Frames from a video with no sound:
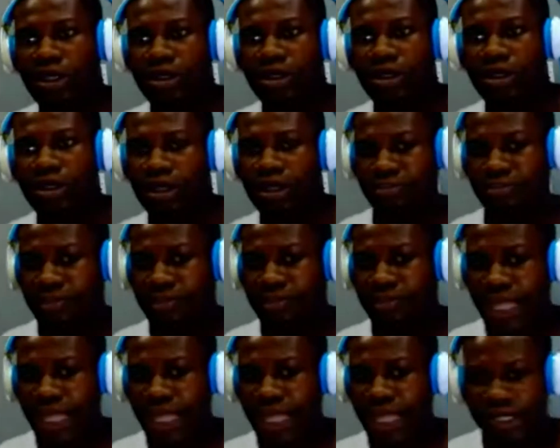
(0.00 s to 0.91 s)

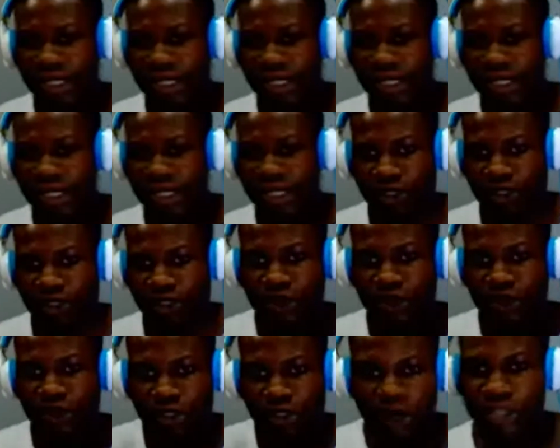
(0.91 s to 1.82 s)
There's no
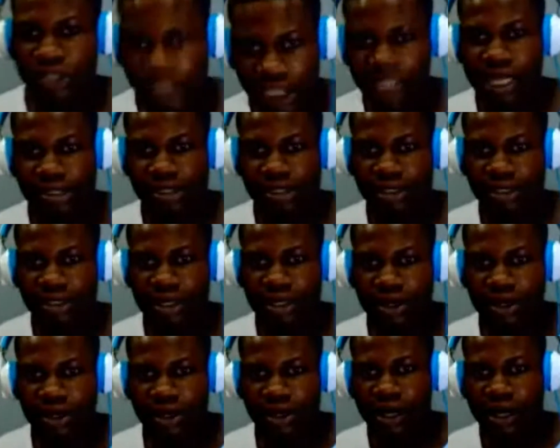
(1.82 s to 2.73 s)
such thing
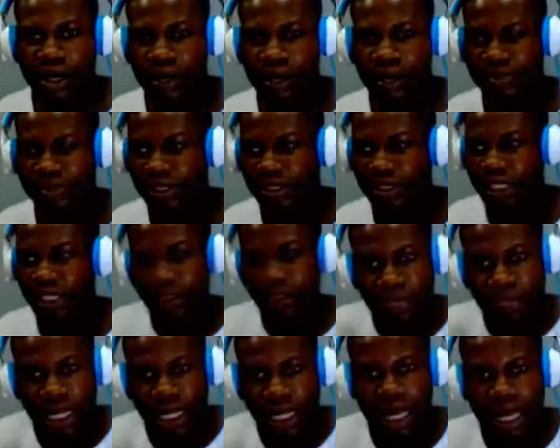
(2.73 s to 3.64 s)
as
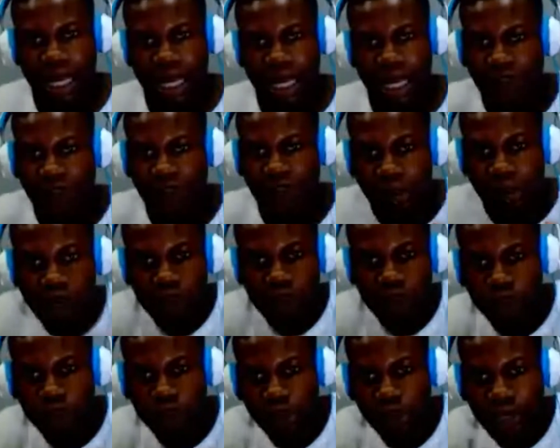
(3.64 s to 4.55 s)
CBN, someone
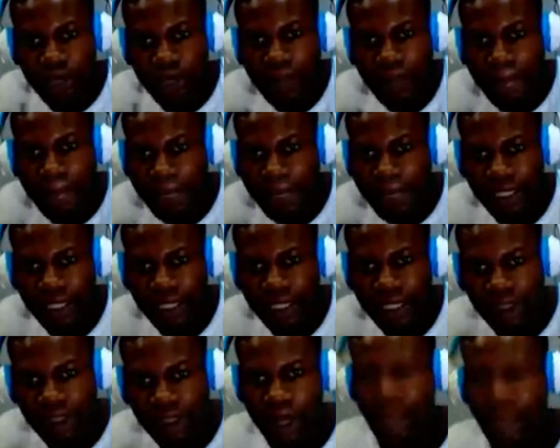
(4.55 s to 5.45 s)
controlling
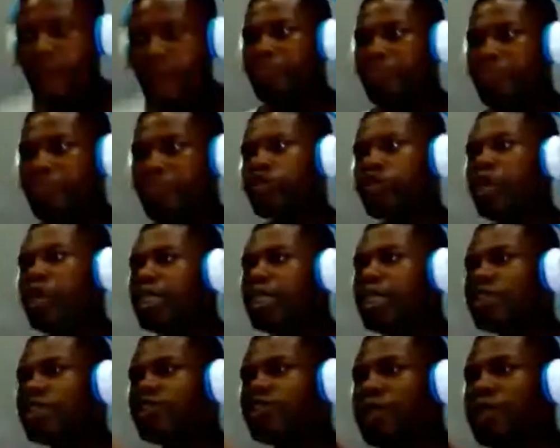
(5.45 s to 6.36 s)
Bitcoin. Bitcoin
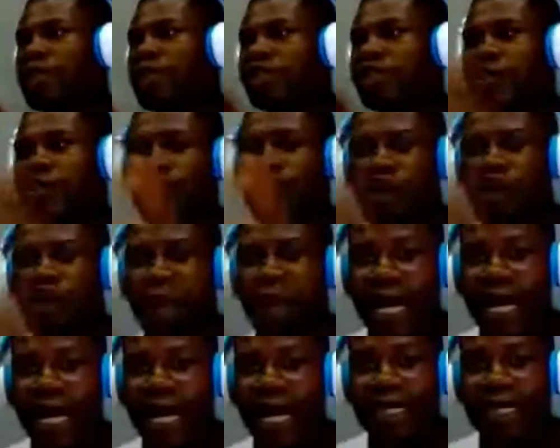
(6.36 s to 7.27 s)
is being developed
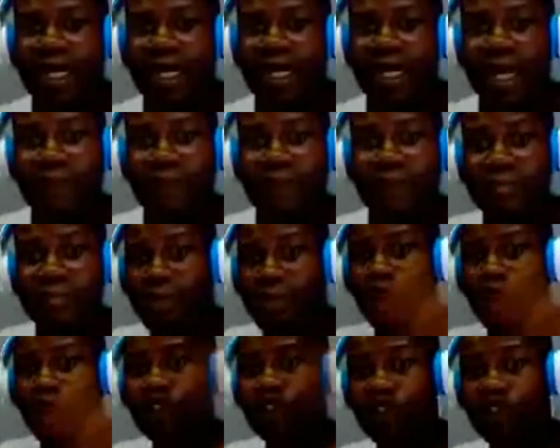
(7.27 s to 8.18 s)
by a
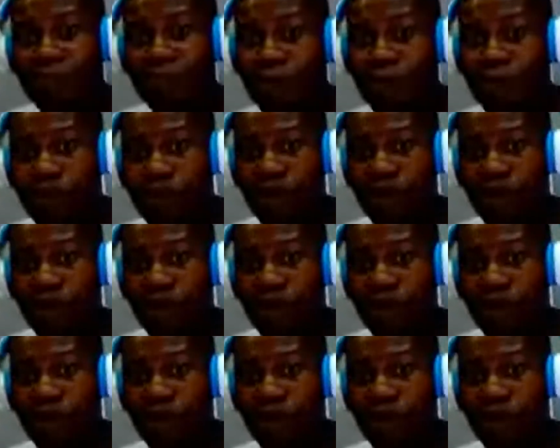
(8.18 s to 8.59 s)
multiple